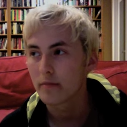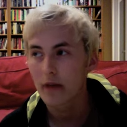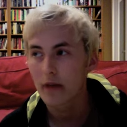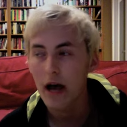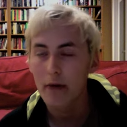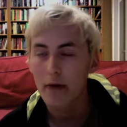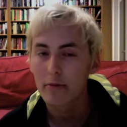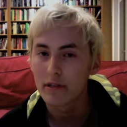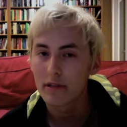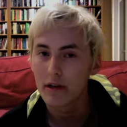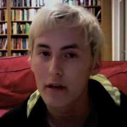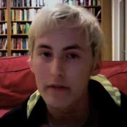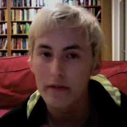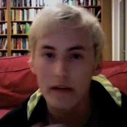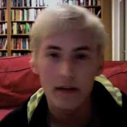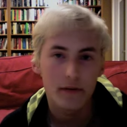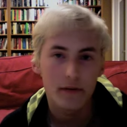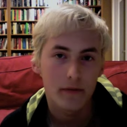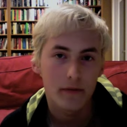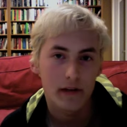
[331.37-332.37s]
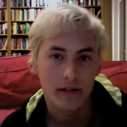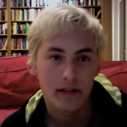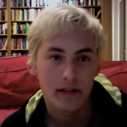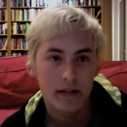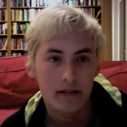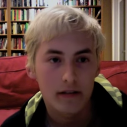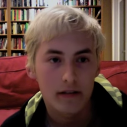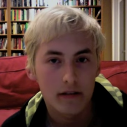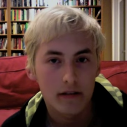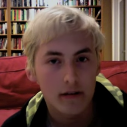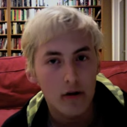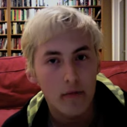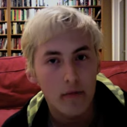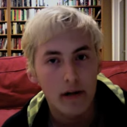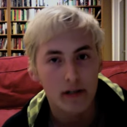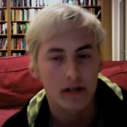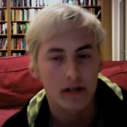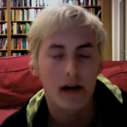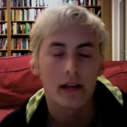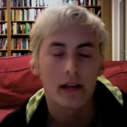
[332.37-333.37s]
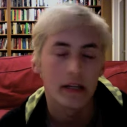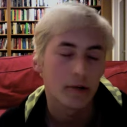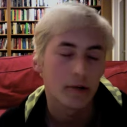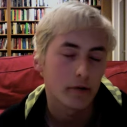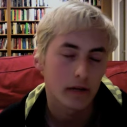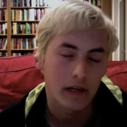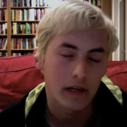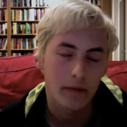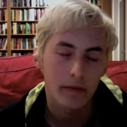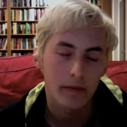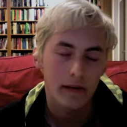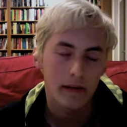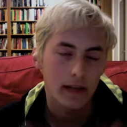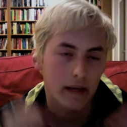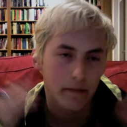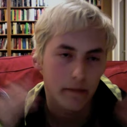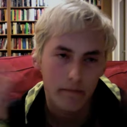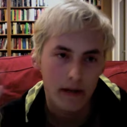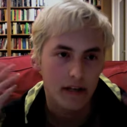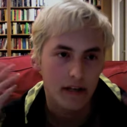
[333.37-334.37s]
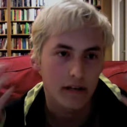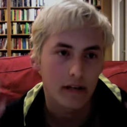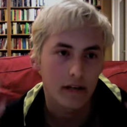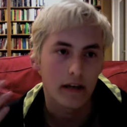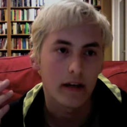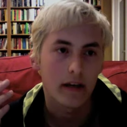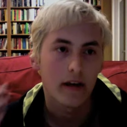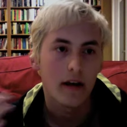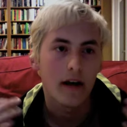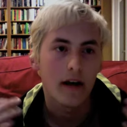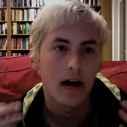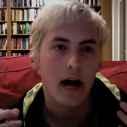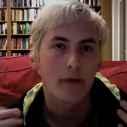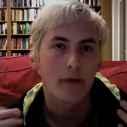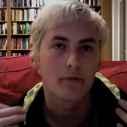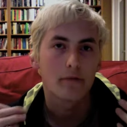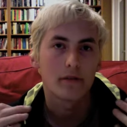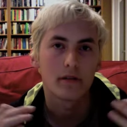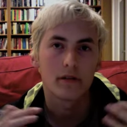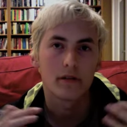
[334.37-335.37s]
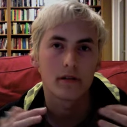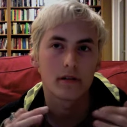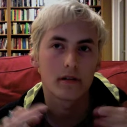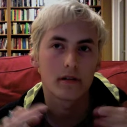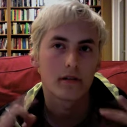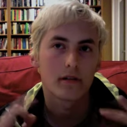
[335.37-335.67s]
I was on the edge of my seat so much, not literally, but like mentally, I was just